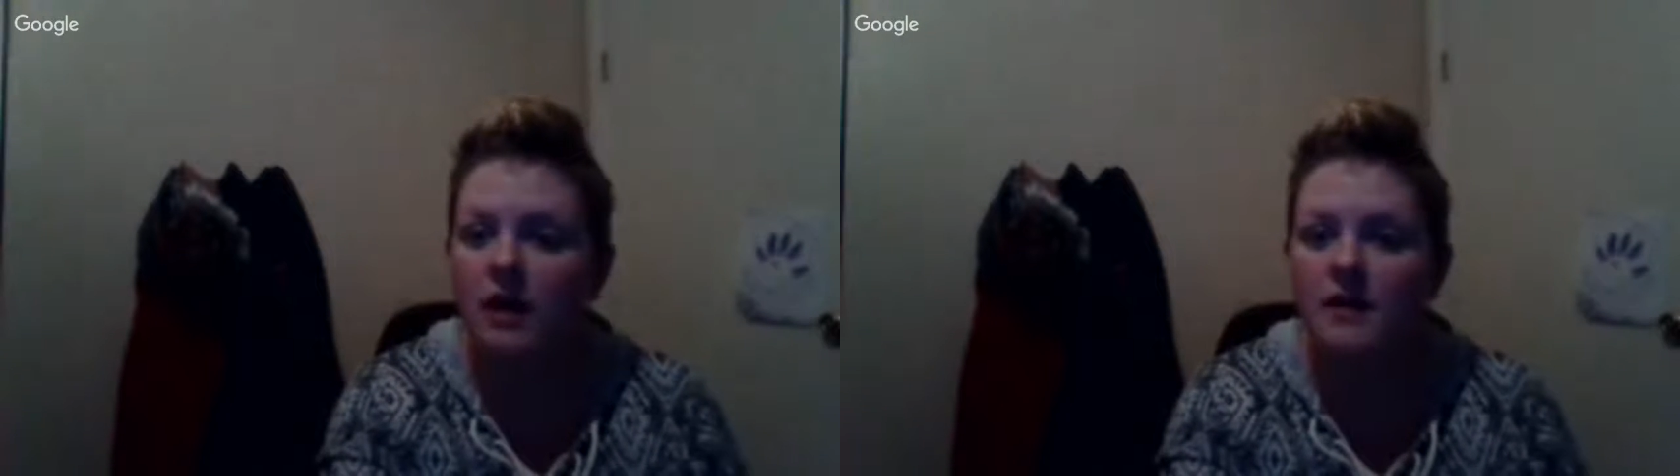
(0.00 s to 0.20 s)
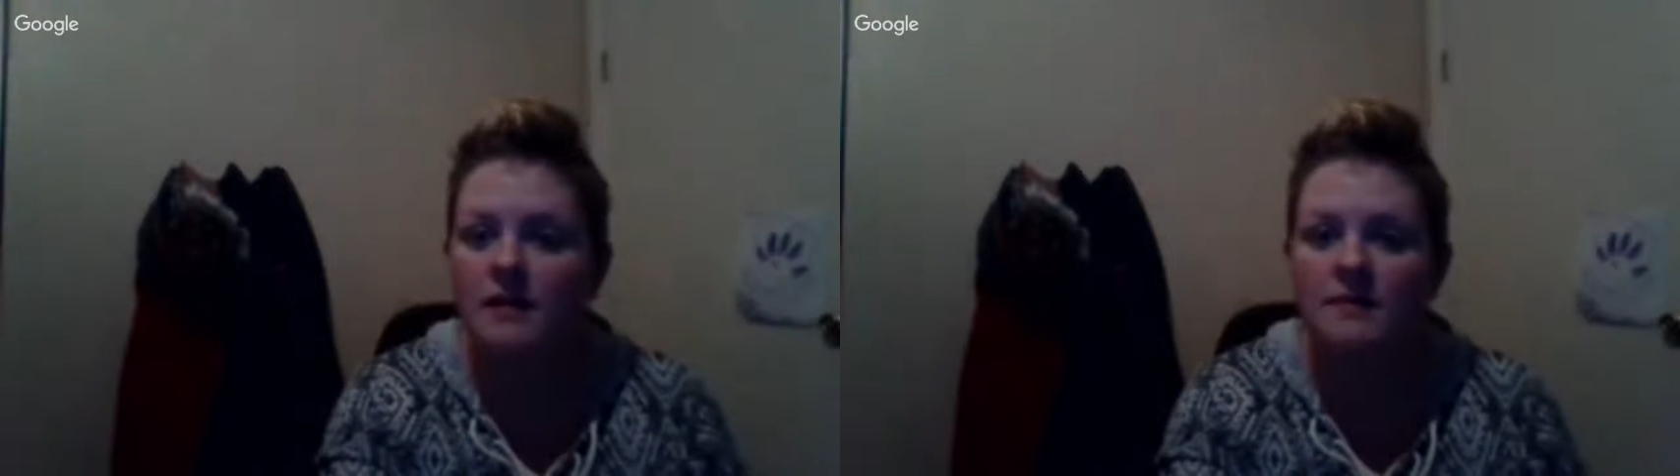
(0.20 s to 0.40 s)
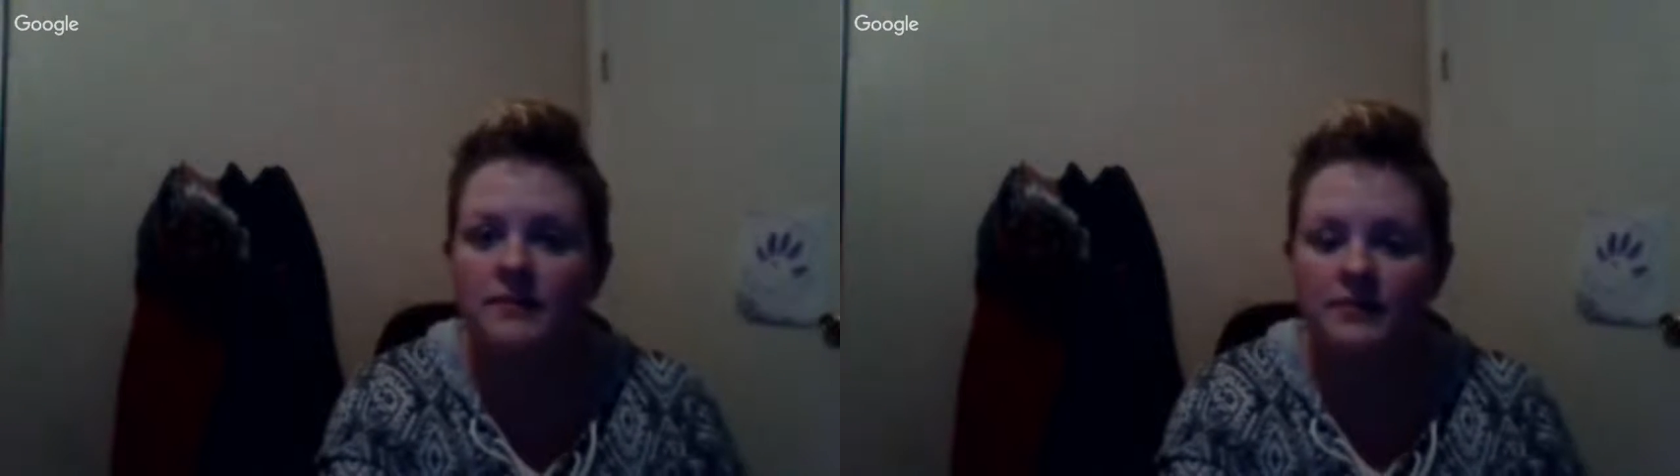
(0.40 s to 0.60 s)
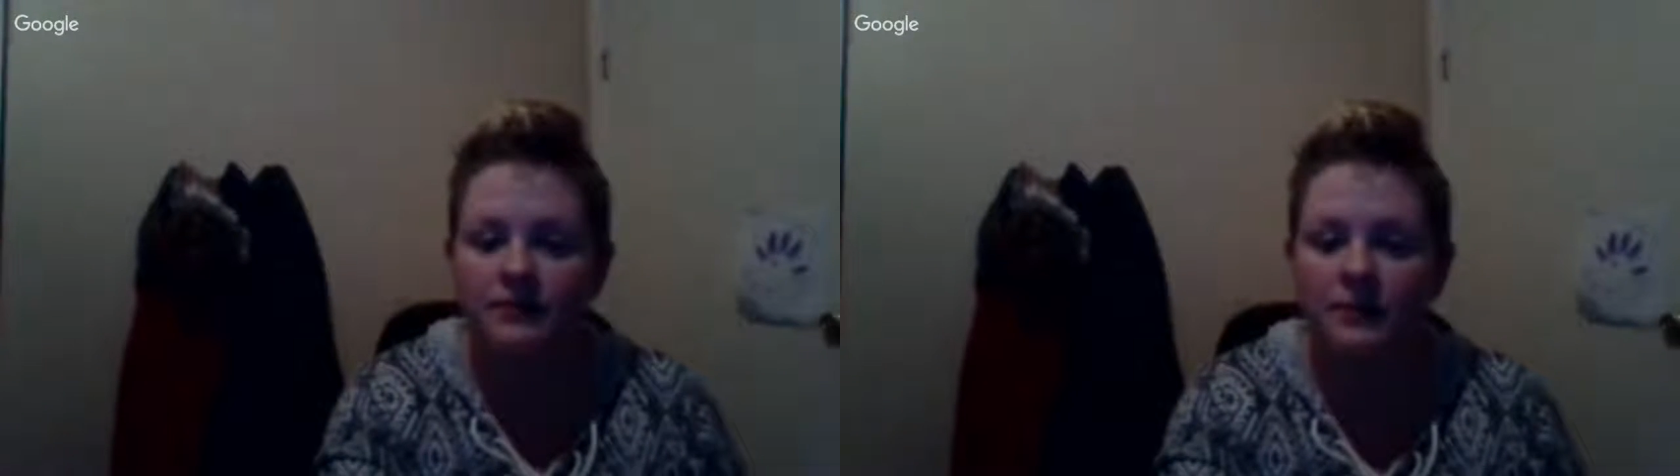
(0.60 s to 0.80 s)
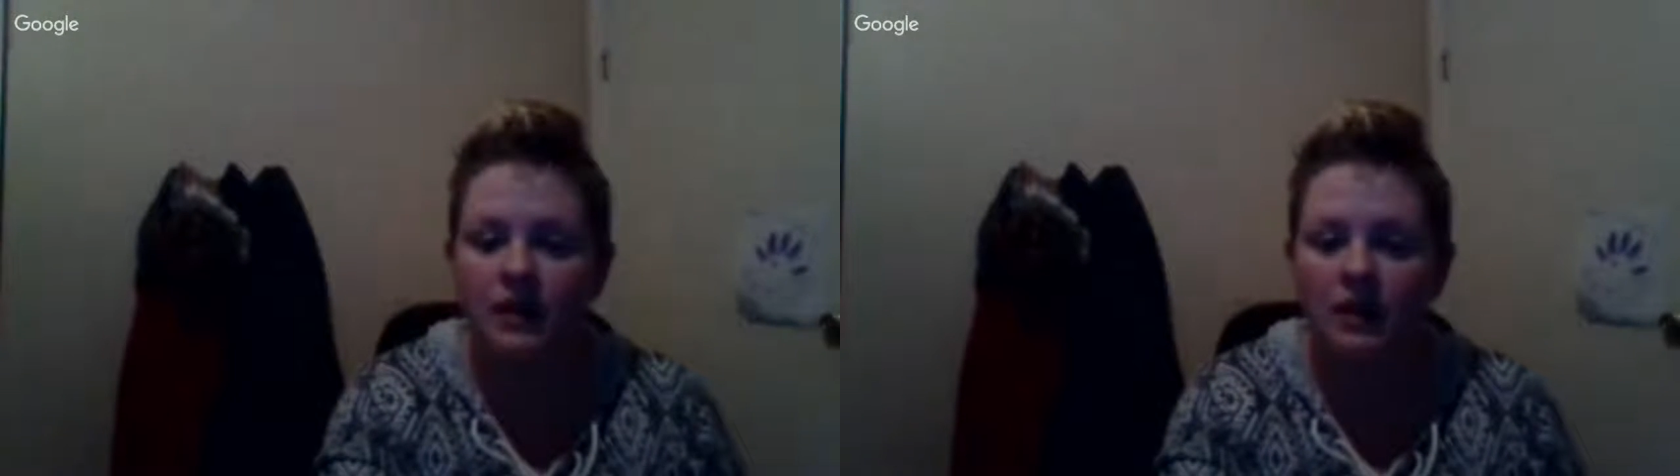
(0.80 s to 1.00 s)
let's
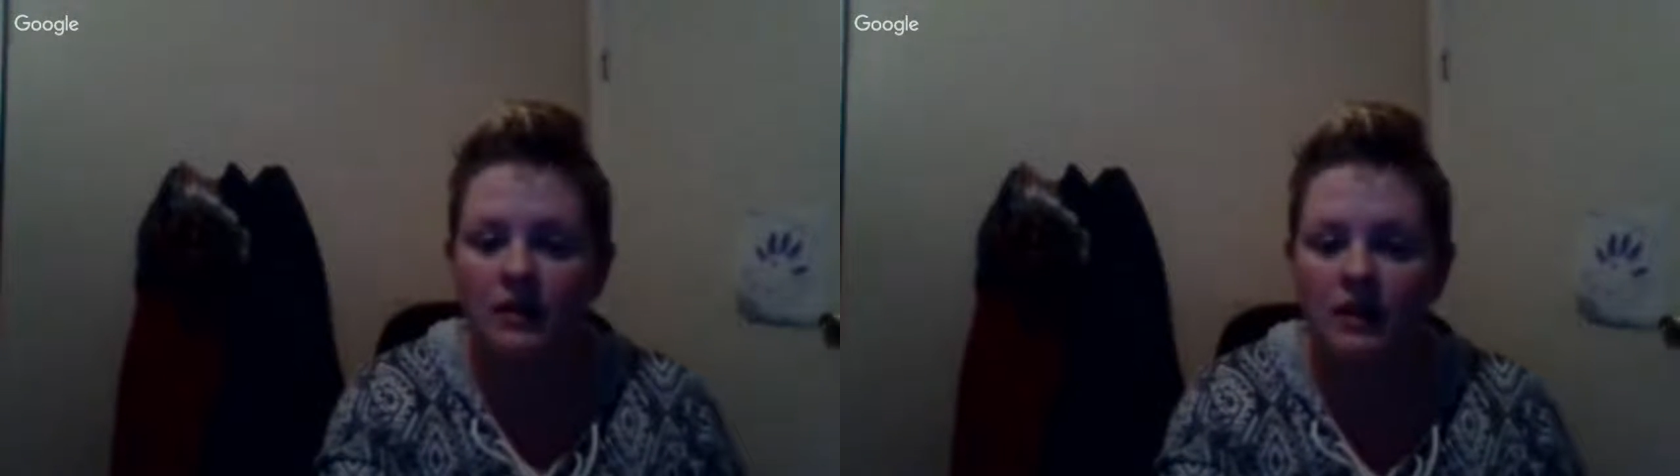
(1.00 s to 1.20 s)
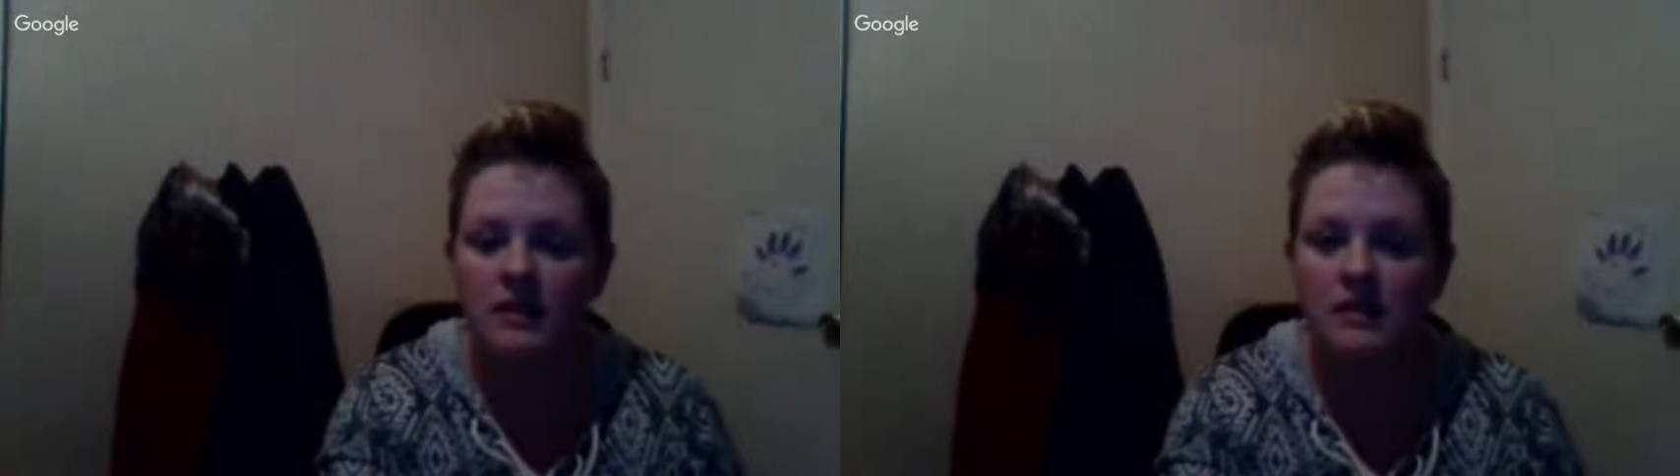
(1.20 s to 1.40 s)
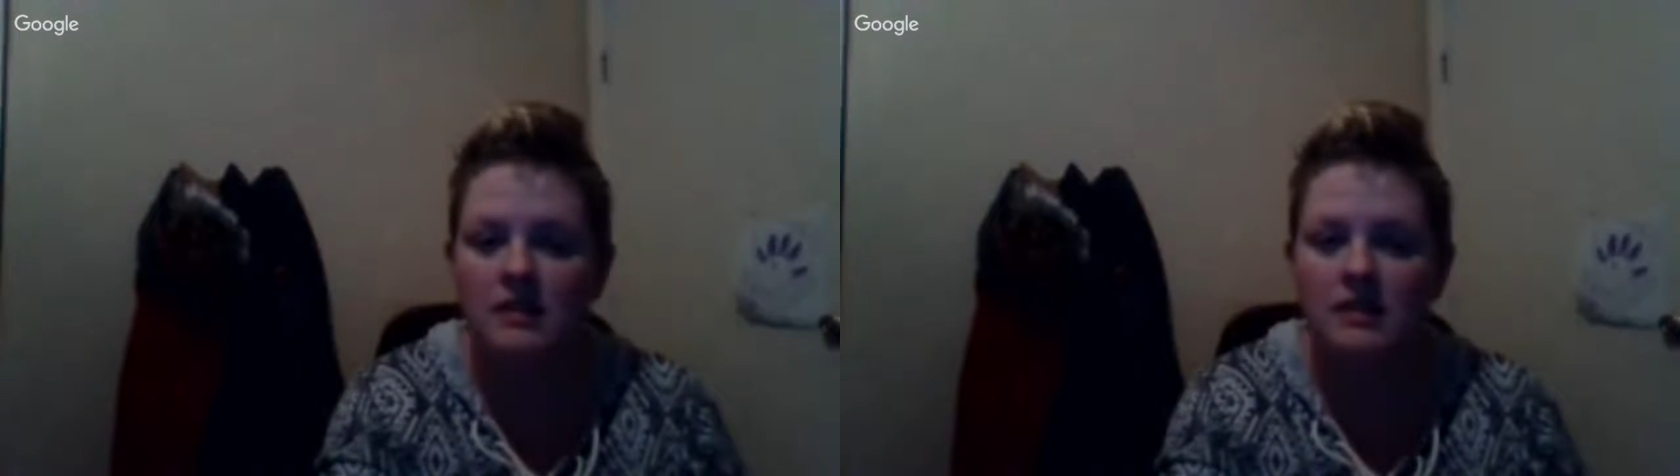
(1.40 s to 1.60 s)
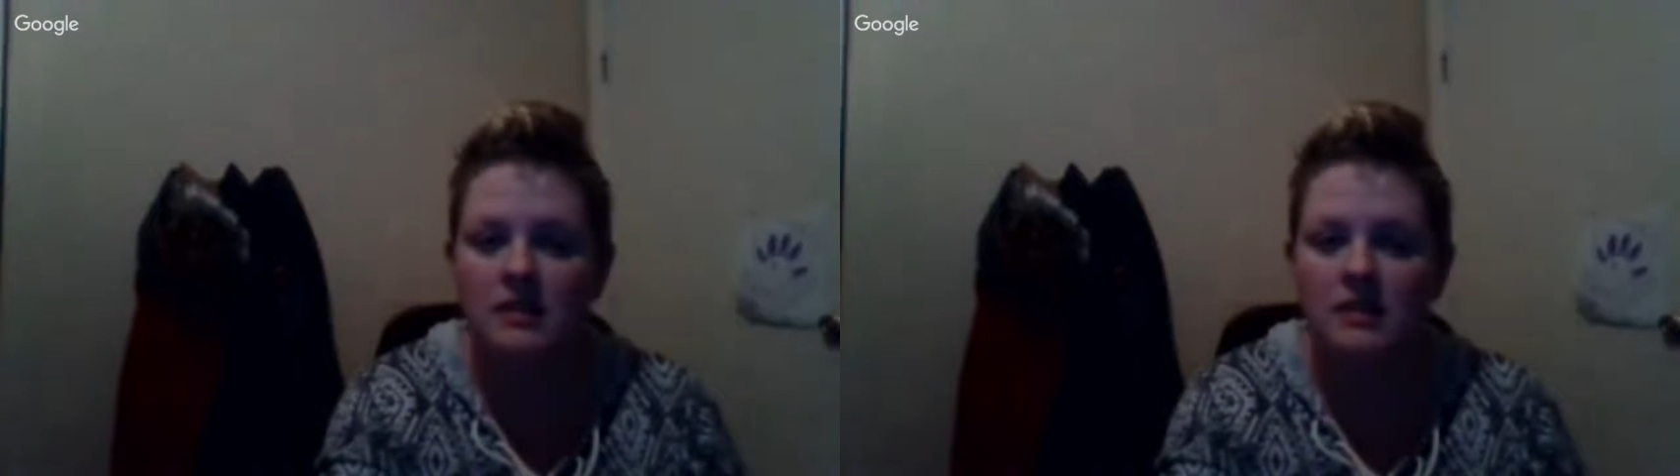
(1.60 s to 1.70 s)
do an activity where